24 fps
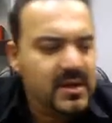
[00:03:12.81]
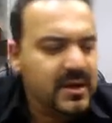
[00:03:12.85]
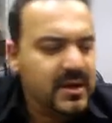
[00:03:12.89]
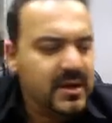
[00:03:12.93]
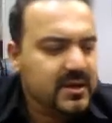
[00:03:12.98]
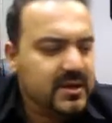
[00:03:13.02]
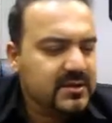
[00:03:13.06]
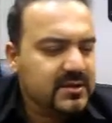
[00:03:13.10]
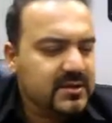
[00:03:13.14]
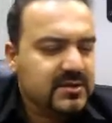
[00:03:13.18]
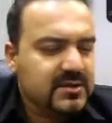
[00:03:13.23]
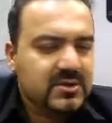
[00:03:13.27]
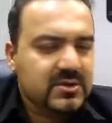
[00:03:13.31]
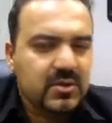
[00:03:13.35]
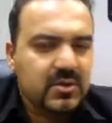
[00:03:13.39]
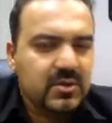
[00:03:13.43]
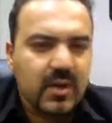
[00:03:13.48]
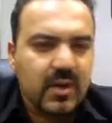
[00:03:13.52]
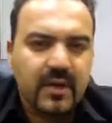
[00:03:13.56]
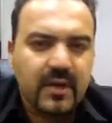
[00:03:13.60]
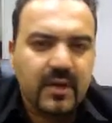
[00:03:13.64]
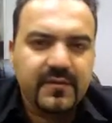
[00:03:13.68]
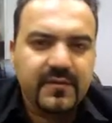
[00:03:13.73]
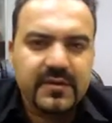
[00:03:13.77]
It is so
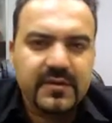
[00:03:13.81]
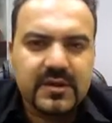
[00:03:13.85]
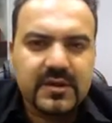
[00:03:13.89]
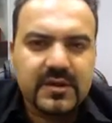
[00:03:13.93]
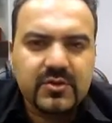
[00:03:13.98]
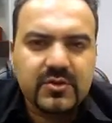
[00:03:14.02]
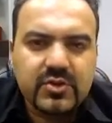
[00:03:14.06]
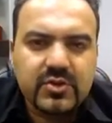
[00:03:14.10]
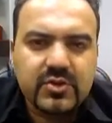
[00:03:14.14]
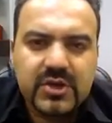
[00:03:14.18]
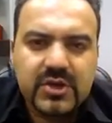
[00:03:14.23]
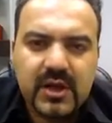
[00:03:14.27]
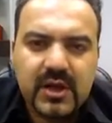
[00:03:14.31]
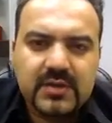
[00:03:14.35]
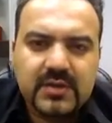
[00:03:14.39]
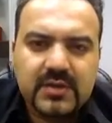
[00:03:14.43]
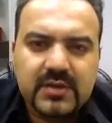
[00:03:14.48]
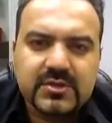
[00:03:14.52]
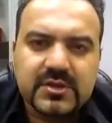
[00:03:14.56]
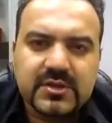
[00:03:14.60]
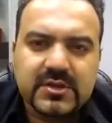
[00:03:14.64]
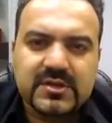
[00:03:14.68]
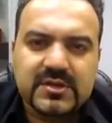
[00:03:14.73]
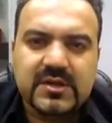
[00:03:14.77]
obvious. You can't
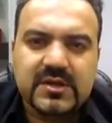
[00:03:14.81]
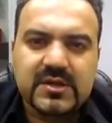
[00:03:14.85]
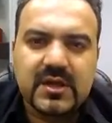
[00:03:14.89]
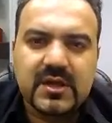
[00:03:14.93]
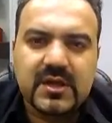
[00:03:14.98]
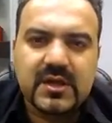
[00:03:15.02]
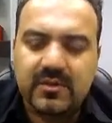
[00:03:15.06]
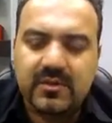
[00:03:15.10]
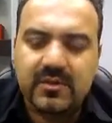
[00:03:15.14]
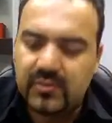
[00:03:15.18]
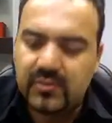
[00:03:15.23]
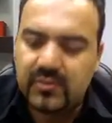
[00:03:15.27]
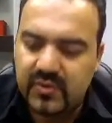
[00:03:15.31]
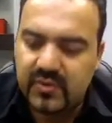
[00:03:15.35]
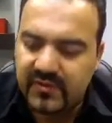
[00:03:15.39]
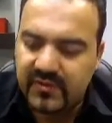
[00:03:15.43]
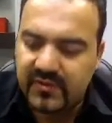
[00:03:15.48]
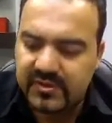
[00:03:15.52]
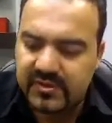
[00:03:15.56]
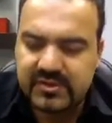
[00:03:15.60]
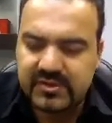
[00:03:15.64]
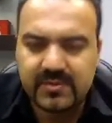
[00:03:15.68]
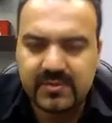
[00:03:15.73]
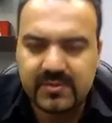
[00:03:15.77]
just say that
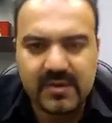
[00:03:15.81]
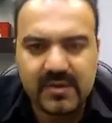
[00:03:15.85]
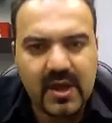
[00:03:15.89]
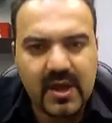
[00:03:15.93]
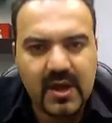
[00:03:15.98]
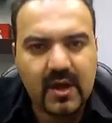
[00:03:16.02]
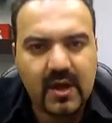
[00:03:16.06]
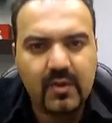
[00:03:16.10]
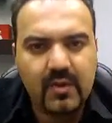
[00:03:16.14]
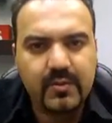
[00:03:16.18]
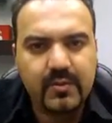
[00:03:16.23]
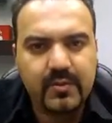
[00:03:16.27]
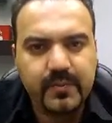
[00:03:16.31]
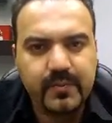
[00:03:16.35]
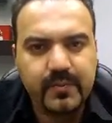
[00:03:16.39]
reverse them now.